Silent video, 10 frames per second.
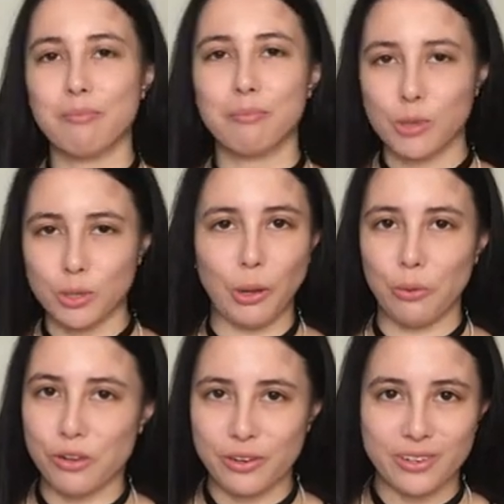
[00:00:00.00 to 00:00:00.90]

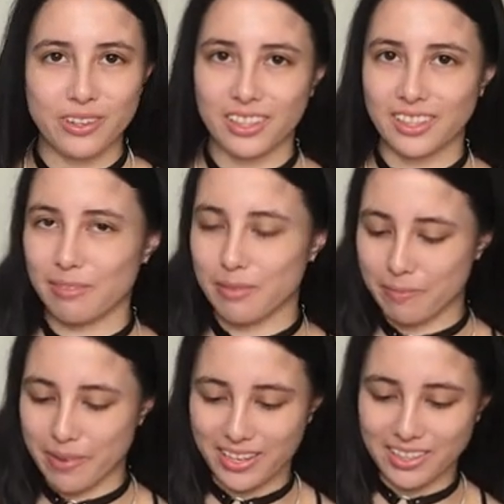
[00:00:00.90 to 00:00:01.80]
clothe her a little bit
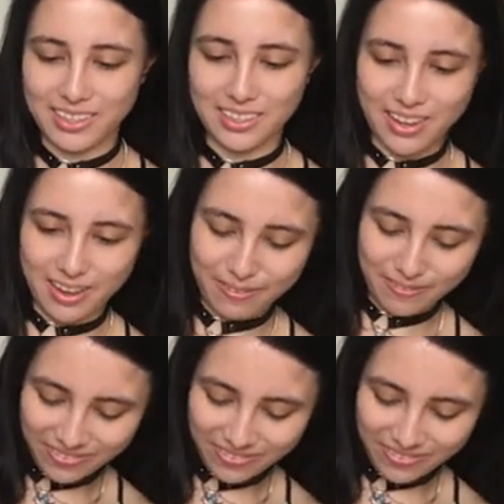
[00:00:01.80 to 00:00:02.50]
better. So yeah,